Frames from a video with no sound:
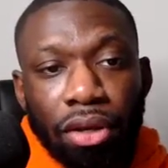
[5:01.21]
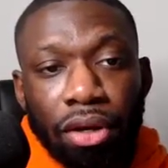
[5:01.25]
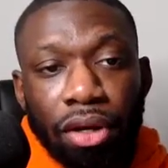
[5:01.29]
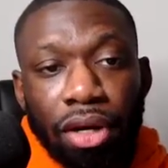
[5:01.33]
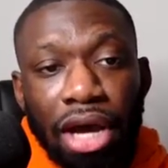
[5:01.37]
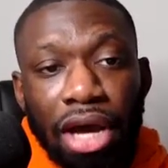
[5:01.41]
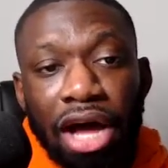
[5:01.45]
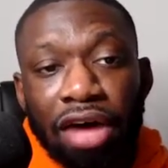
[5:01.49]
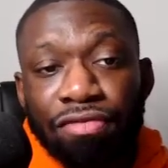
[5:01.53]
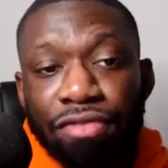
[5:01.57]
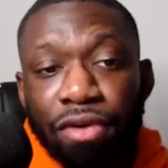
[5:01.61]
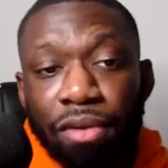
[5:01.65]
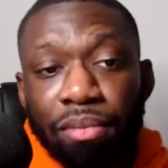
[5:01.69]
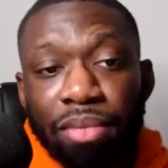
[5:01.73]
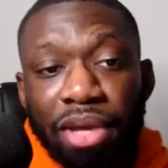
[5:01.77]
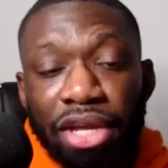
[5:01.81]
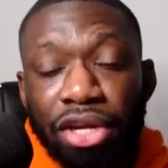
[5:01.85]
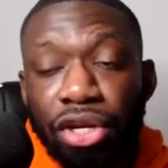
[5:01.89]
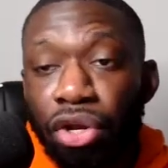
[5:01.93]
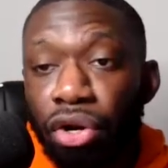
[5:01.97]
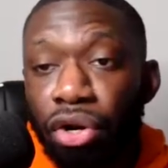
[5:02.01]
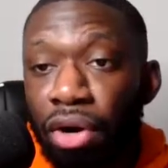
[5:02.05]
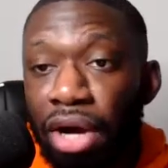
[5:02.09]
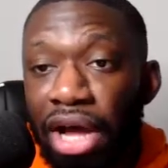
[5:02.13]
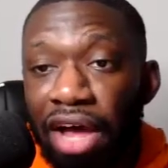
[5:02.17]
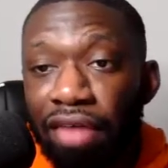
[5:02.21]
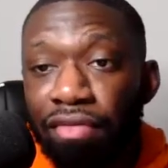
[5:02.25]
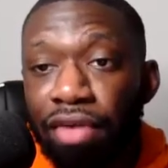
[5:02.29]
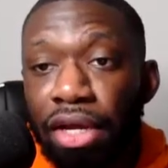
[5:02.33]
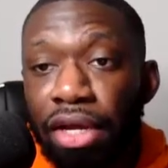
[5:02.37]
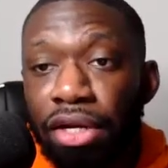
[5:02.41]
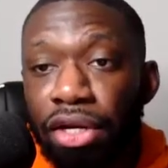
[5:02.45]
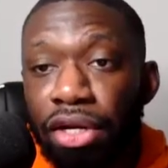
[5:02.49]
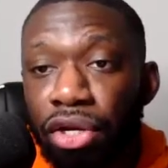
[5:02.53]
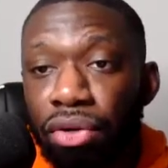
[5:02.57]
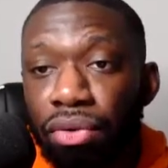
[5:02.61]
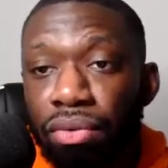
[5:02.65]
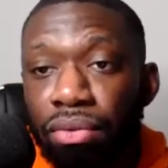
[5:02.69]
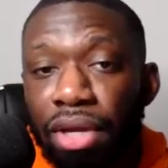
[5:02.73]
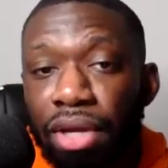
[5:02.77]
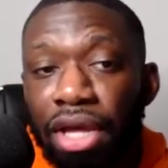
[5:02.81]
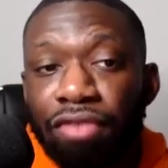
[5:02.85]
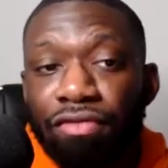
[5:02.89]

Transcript: God forbid you don't have the new